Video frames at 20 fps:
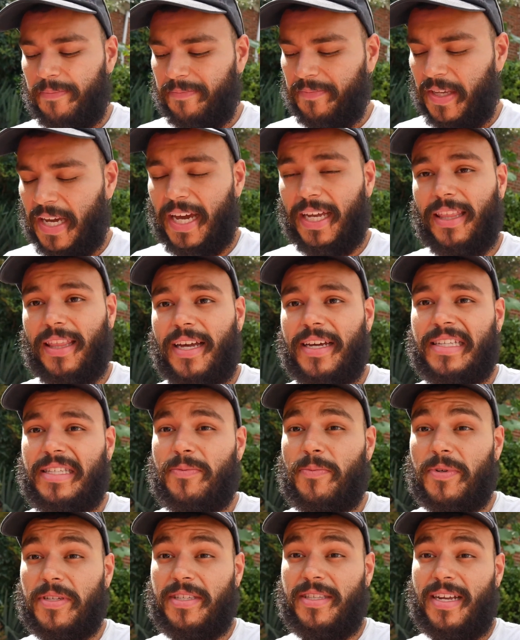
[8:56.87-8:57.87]

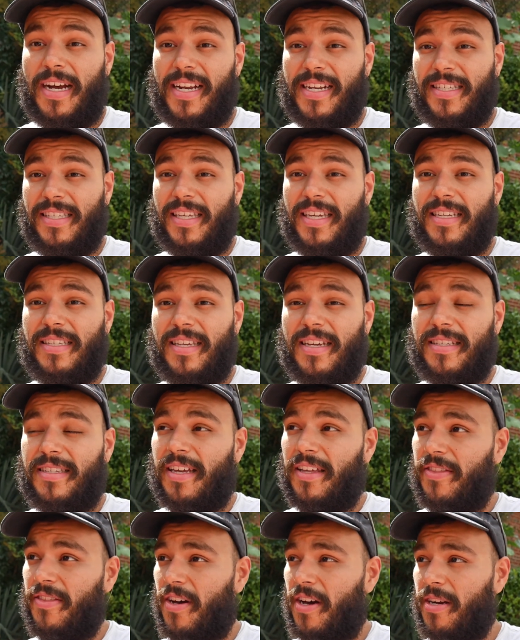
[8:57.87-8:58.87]
headlights, was not as easy as
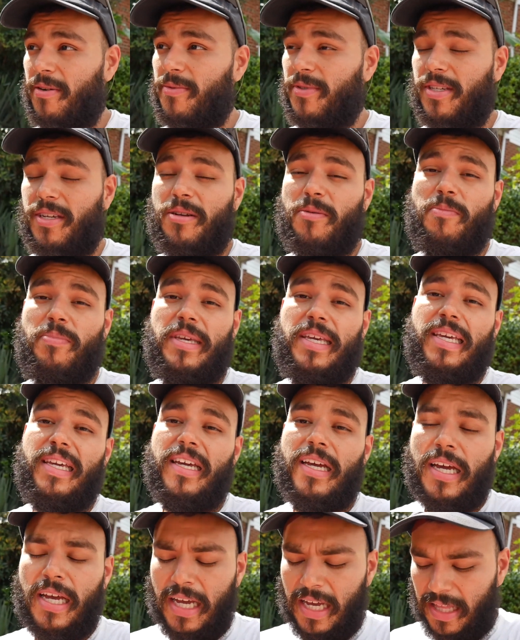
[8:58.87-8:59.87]
I thought it was going to be.
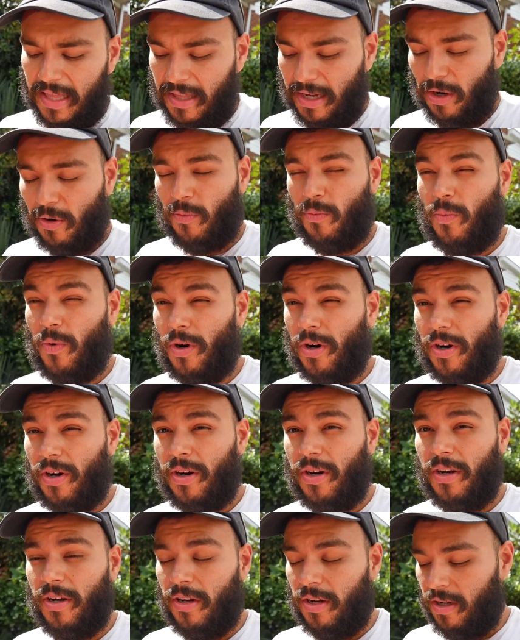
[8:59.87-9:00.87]
There
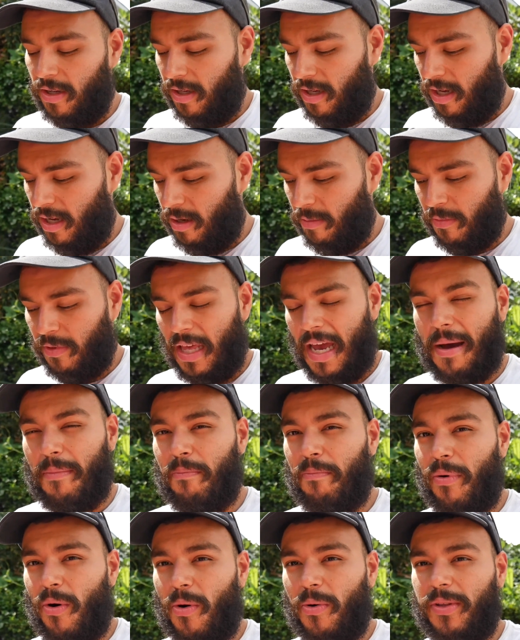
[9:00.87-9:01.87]
were that
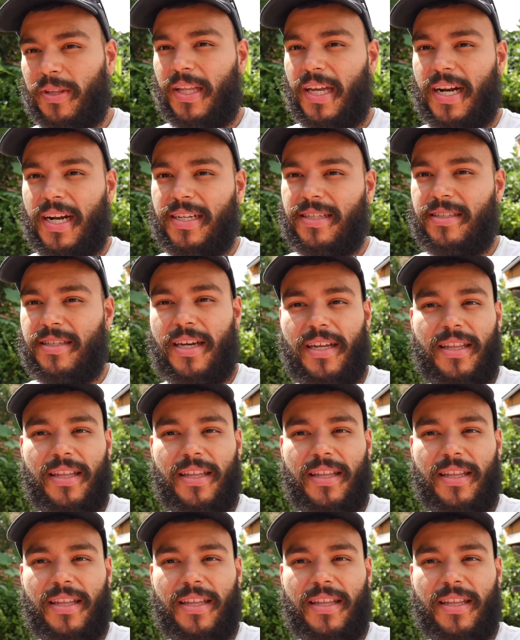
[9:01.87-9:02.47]
bolt that I said